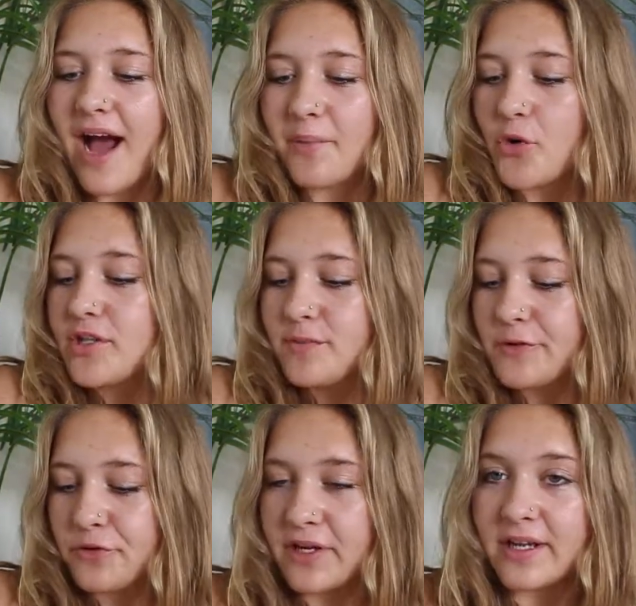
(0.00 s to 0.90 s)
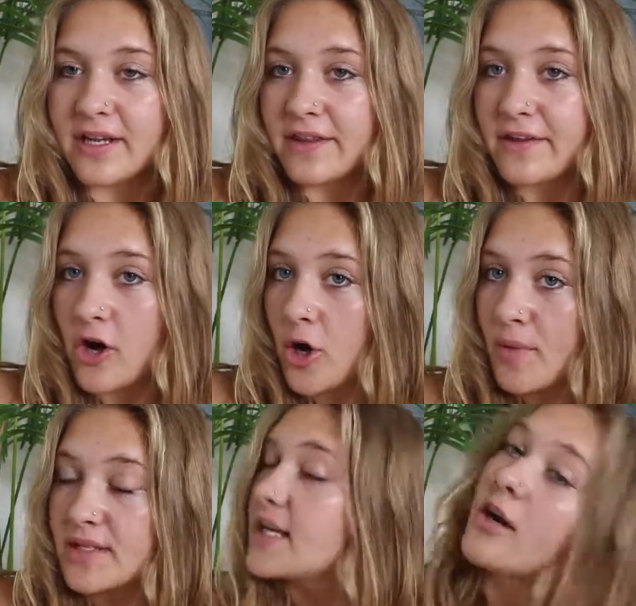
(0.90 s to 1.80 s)
I'm going to be reading the
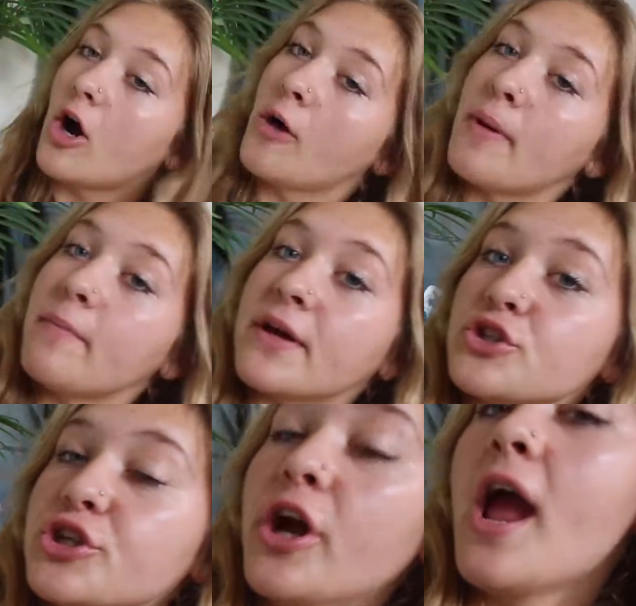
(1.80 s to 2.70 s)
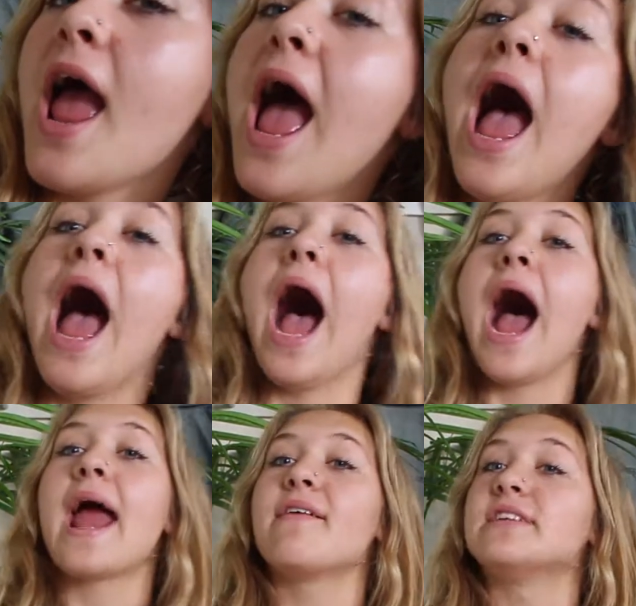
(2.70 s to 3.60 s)
comments I got on my picture.
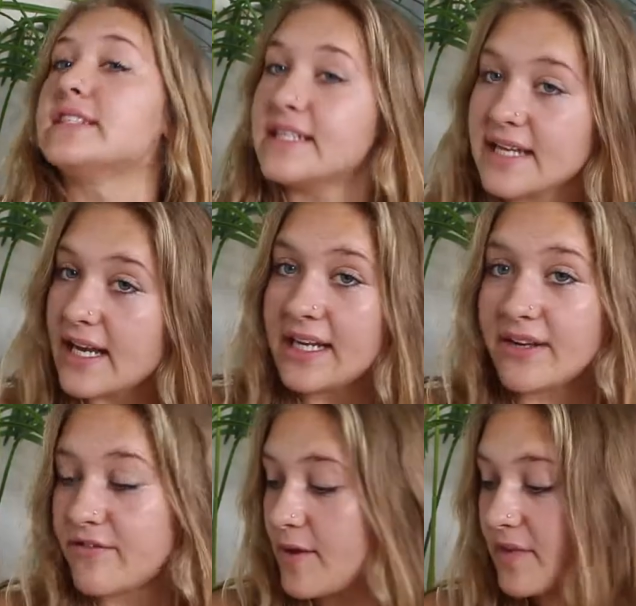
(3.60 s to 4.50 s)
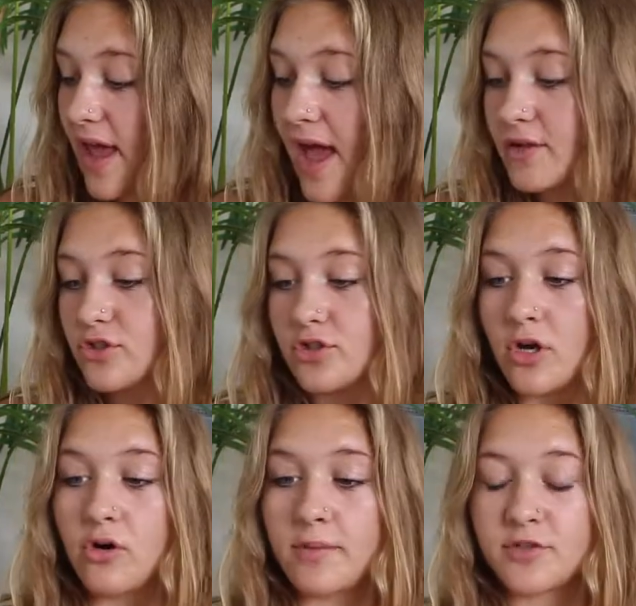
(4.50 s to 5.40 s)
I haven't seen any of them yet,
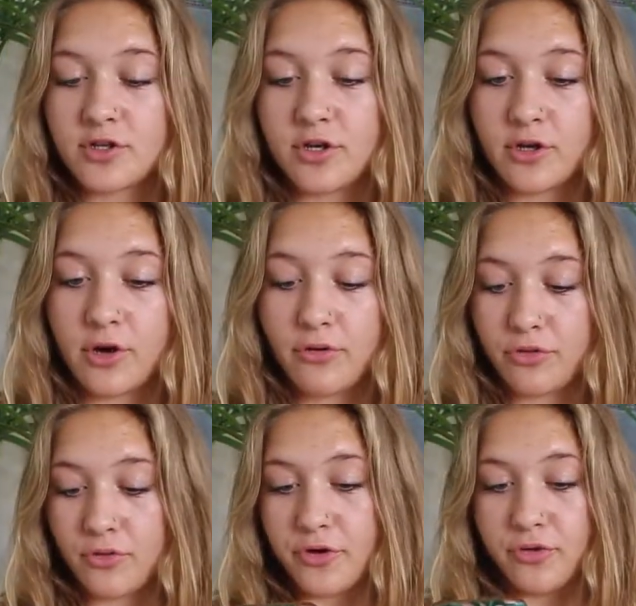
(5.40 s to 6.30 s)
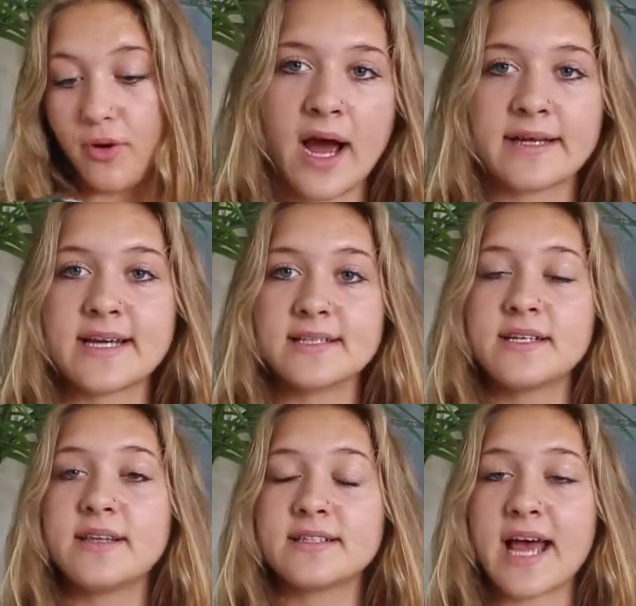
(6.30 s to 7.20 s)
so I'm just gonna go through. I
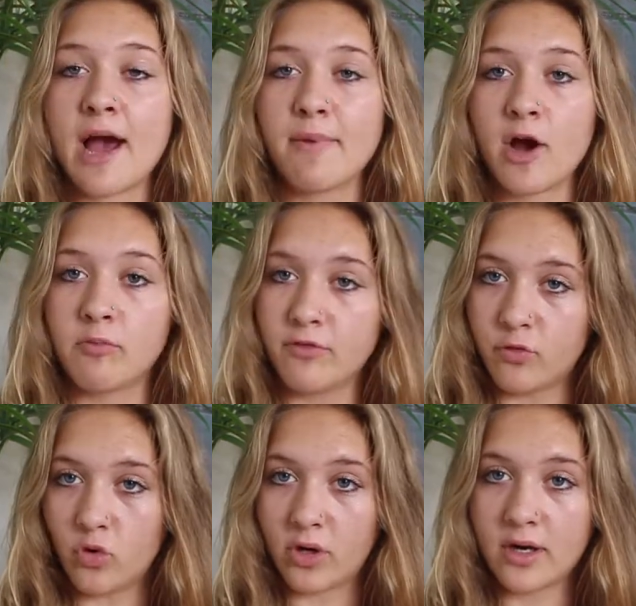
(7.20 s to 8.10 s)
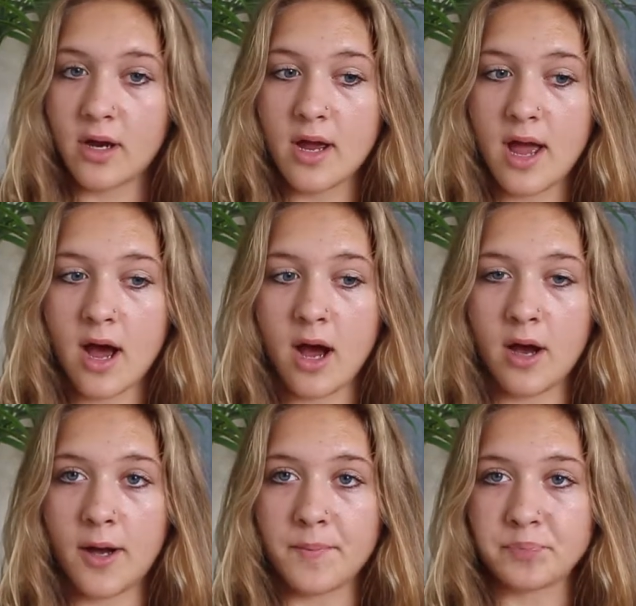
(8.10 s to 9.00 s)
tested this app out before,
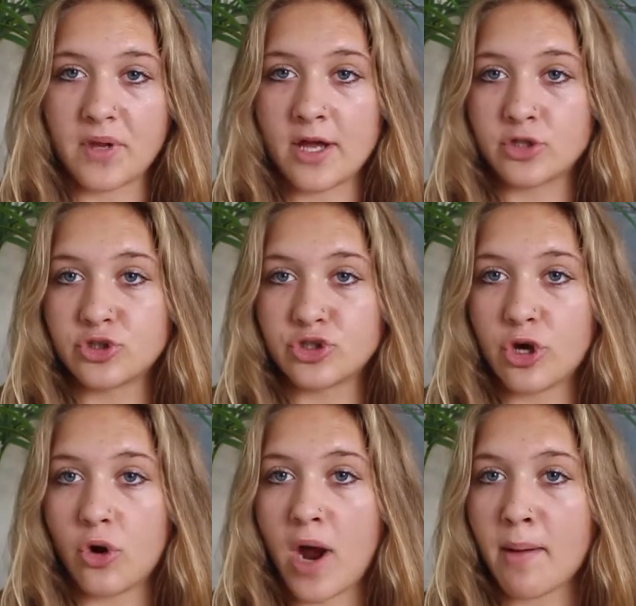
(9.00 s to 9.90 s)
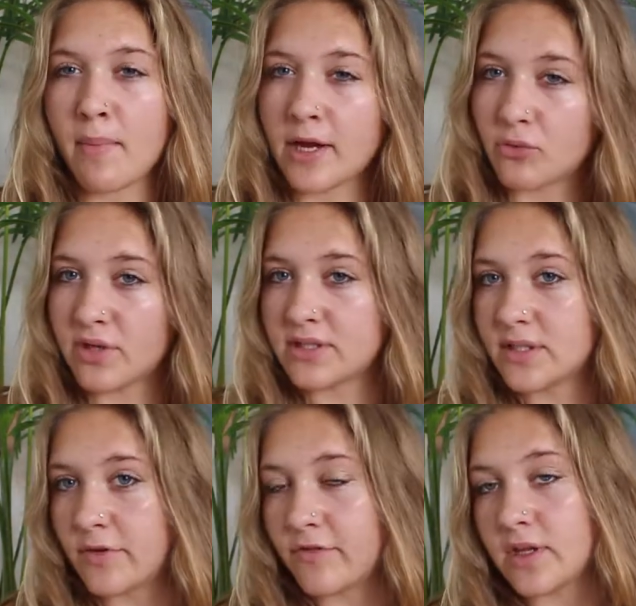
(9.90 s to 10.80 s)
um, and so I might read
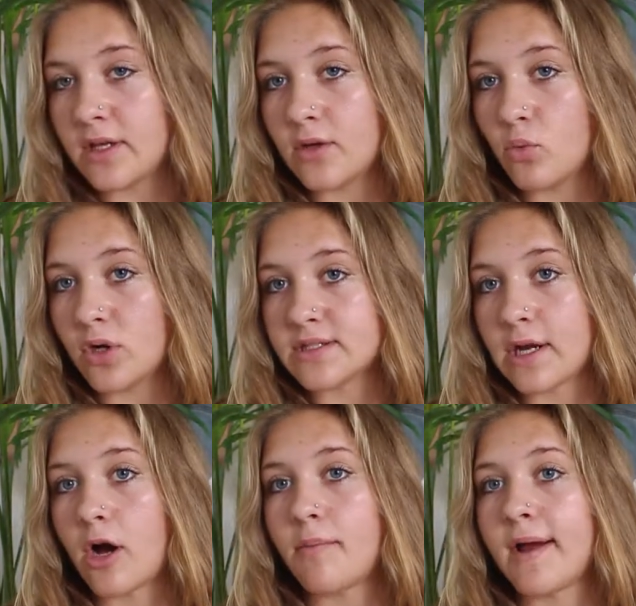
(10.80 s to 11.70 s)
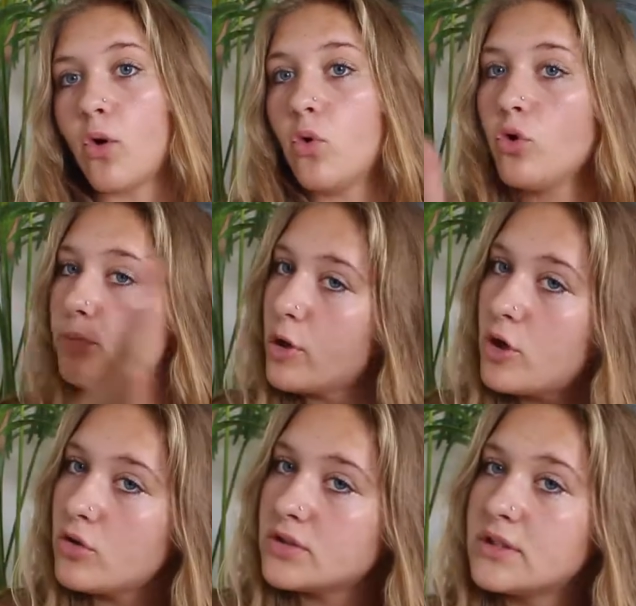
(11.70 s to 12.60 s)
some of the ones I got my old
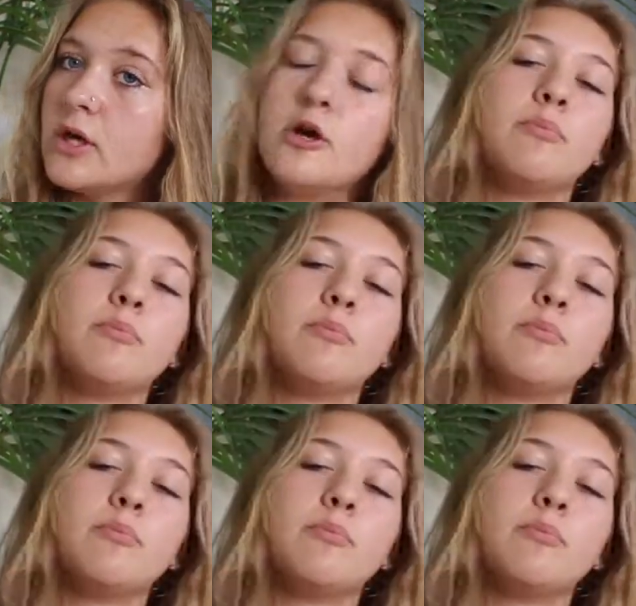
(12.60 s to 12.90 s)
post.